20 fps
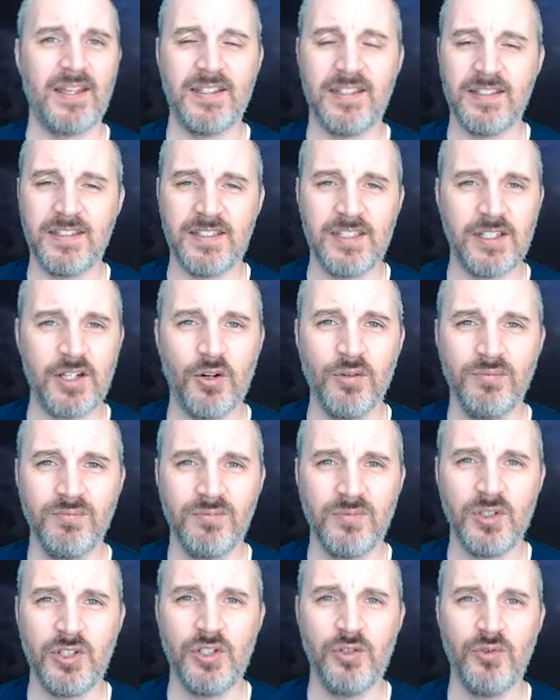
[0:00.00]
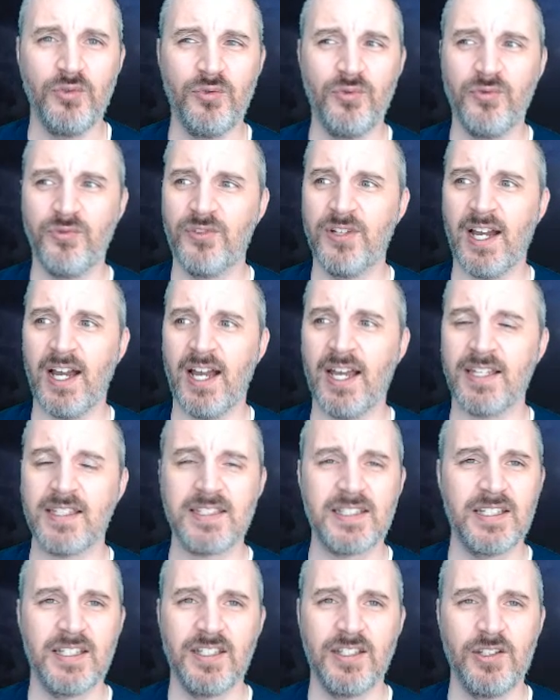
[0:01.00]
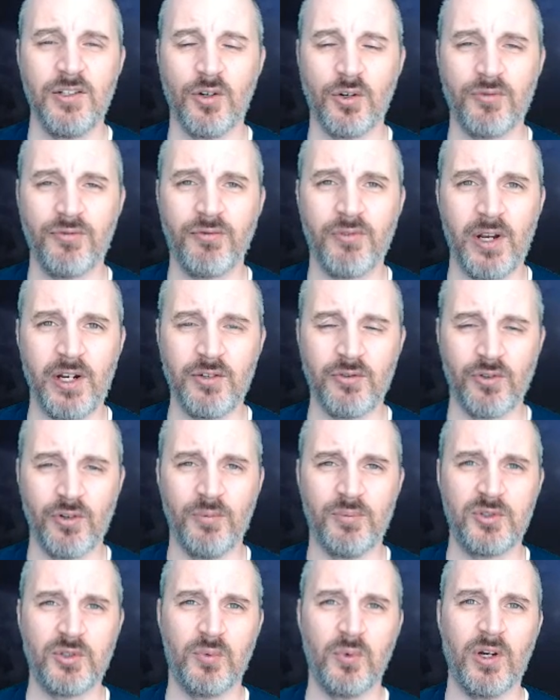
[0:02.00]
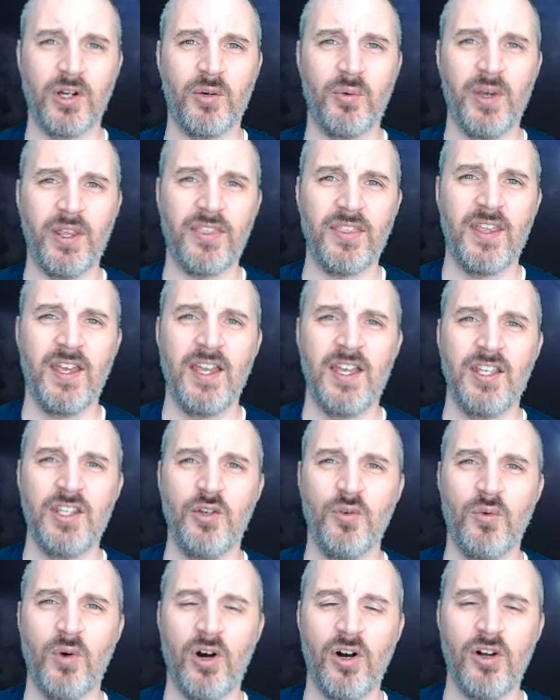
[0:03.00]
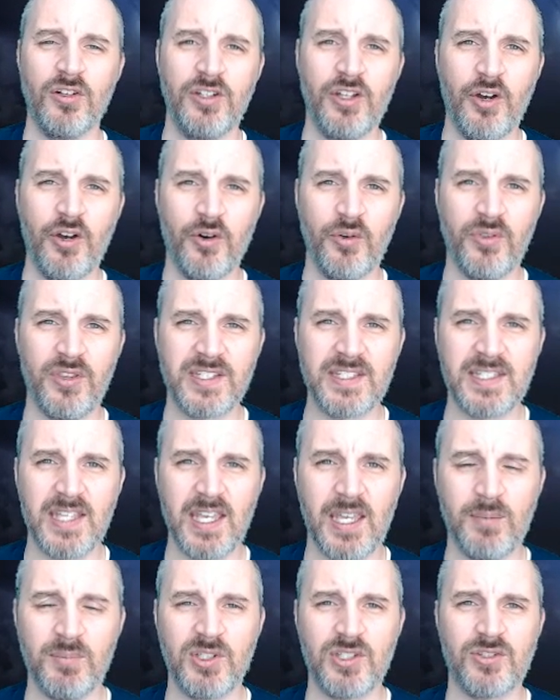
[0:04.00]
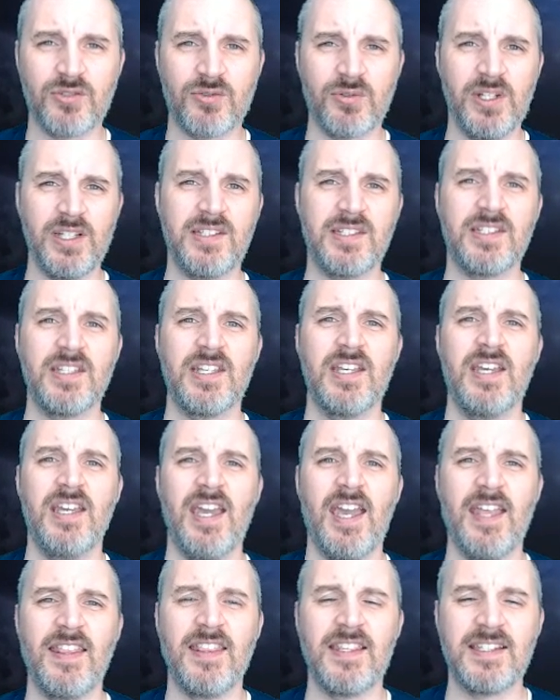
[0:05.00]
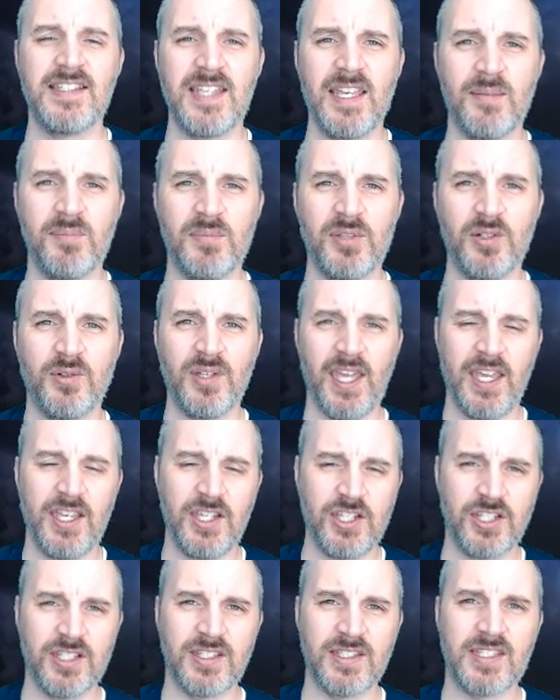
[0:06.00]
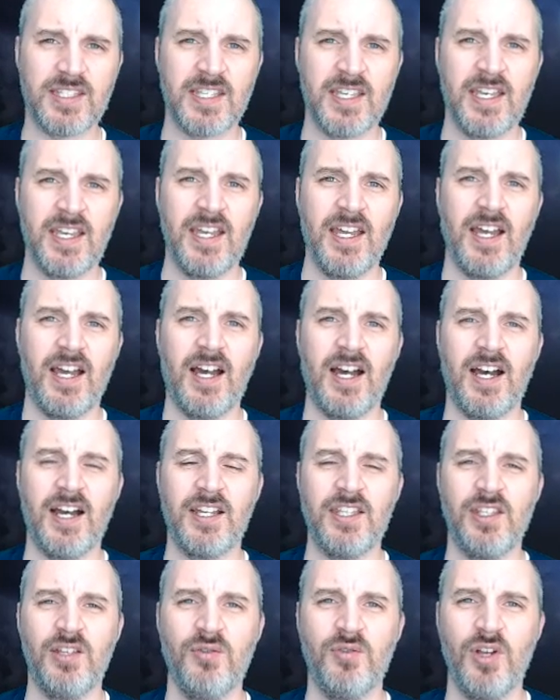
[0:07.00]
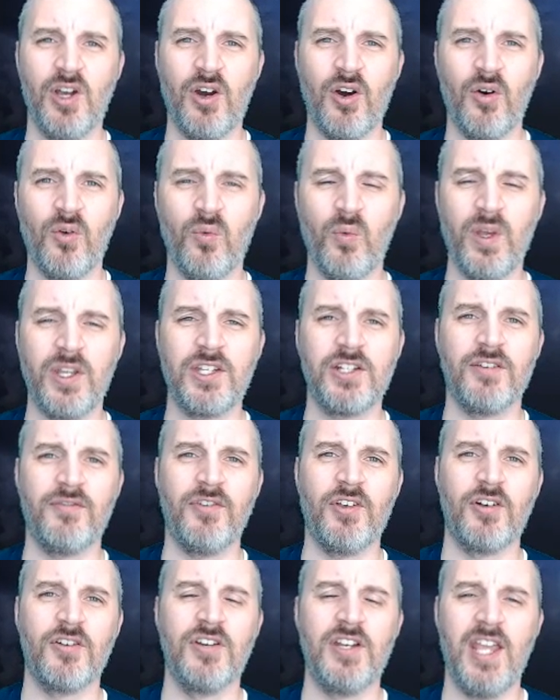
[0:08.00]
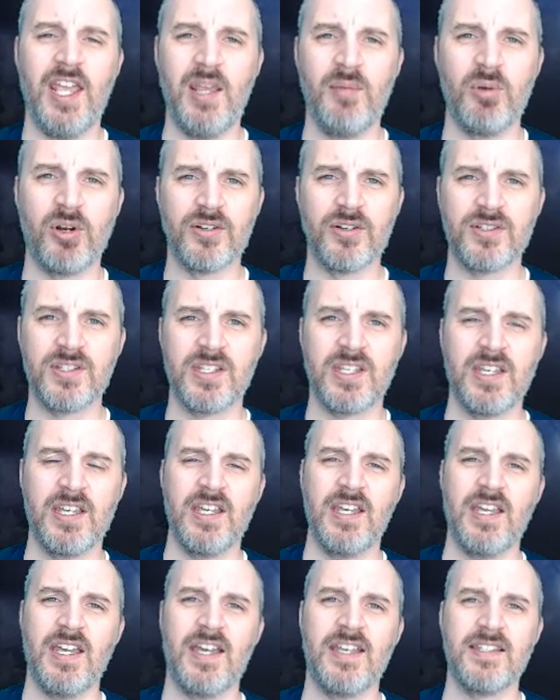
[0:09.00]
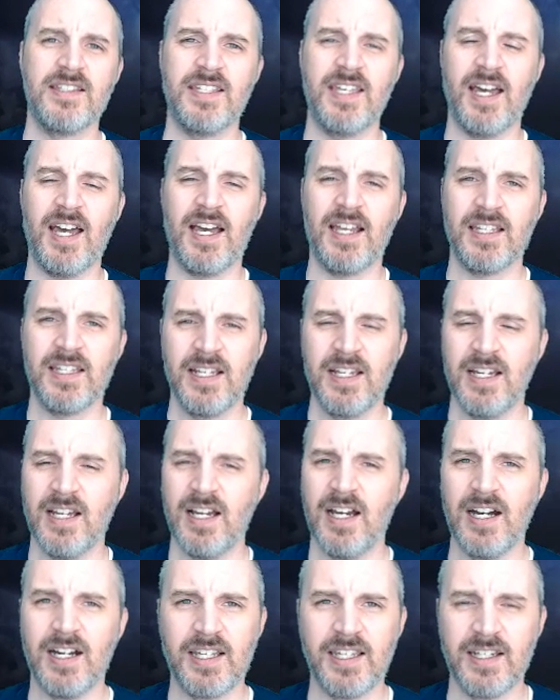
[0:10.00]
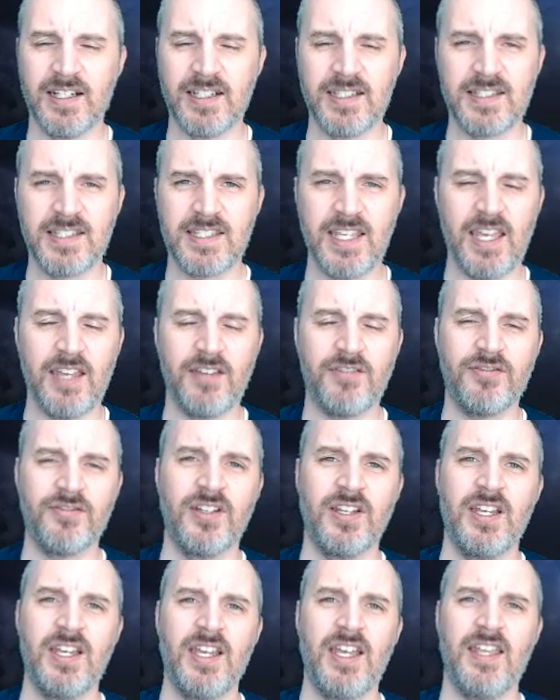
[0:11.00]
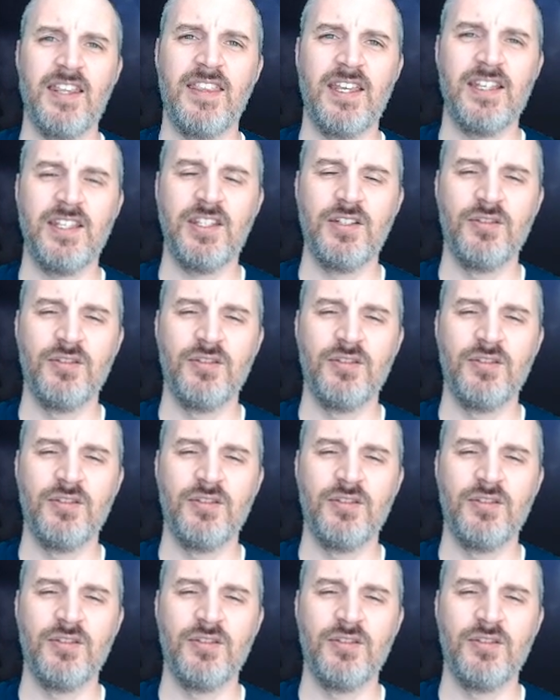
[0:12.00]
you've got your friend group to work with. You all know the same streets and the same locations. You know which of your neighbors has got a gun safe that you